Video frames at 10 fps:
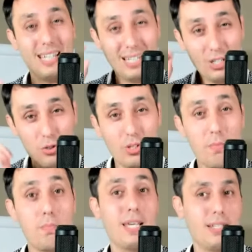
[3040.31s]
into the
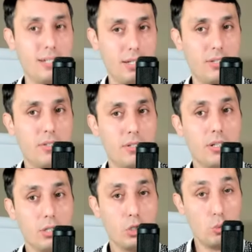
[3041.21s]
business
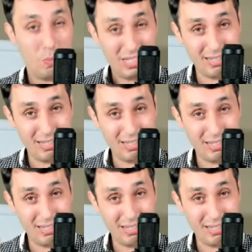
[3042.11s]

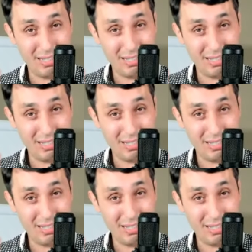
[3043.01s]
specifically